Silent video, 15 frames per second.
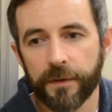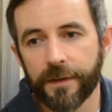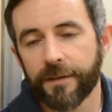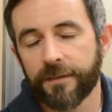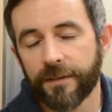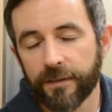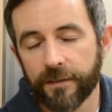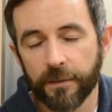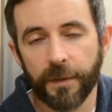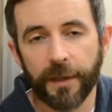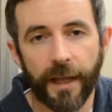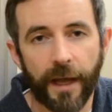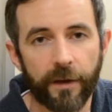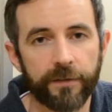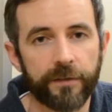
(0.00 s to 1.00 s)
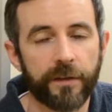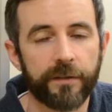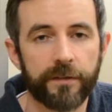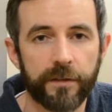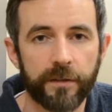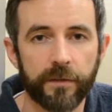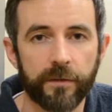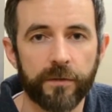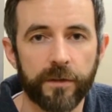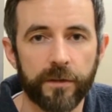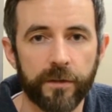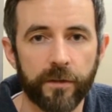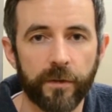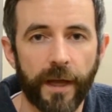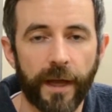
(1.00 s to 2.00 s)
this system allows us to
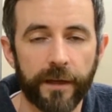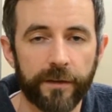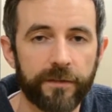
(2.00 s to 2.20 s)
do that.